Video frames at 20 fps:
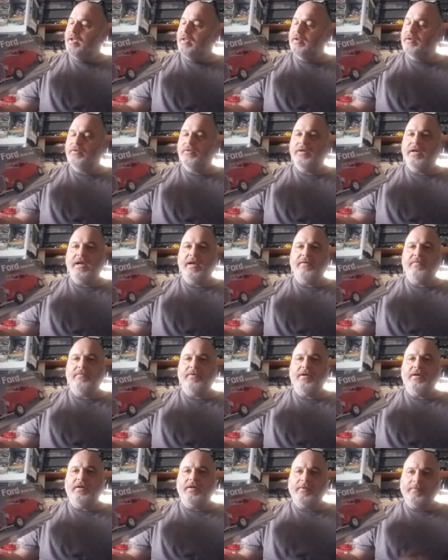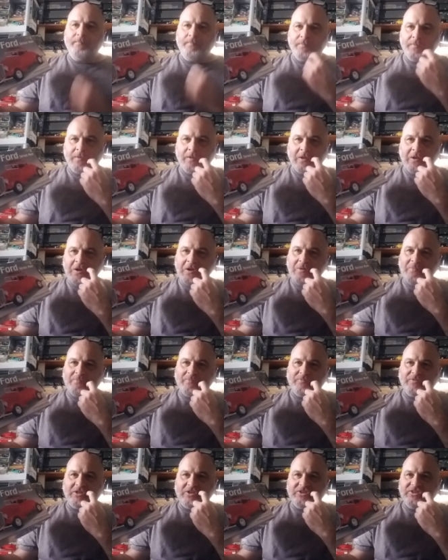And it'll have uh,
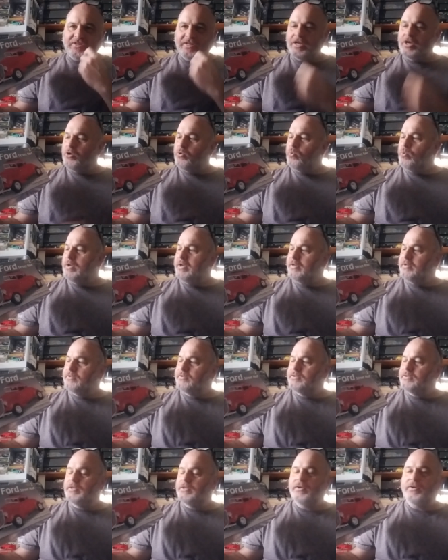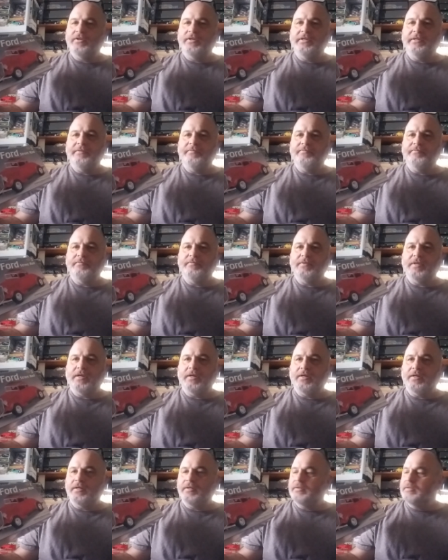the steel wheels on it
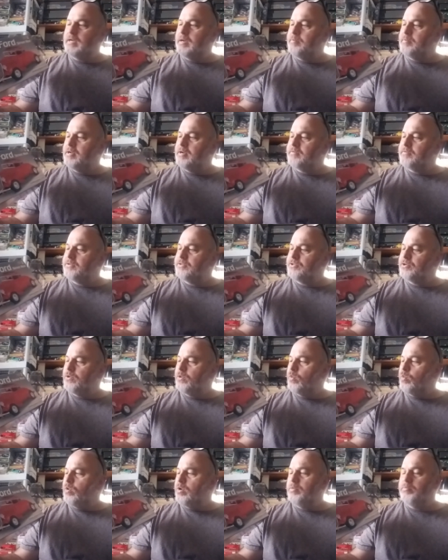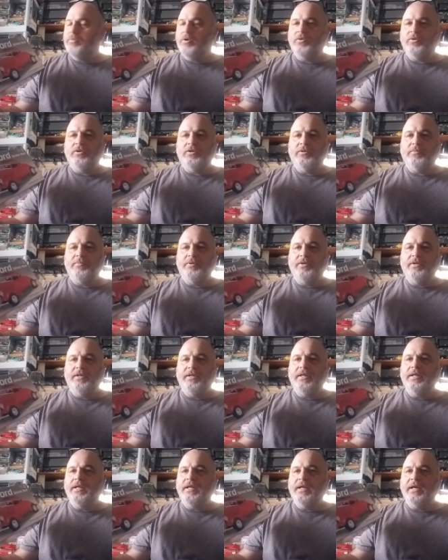uh, I'm not for sure what motor to put
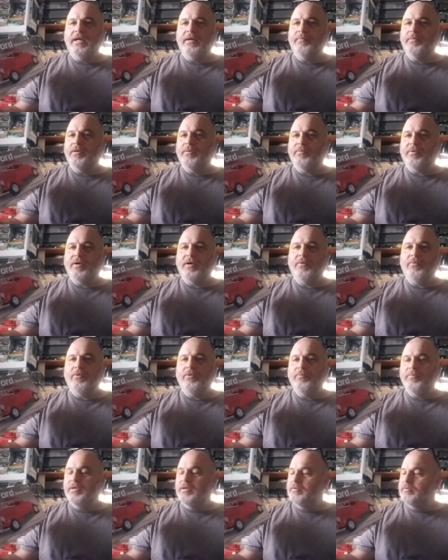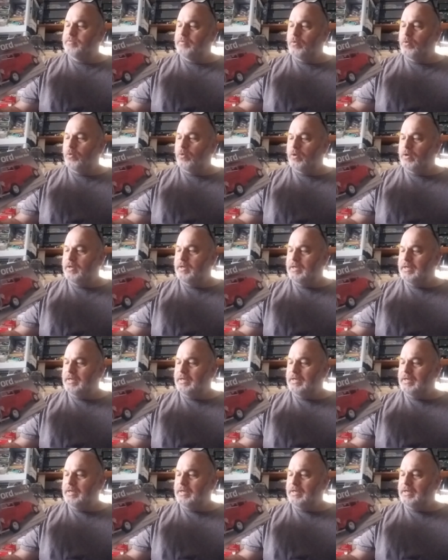in it yet, but it probably won't be a Ford.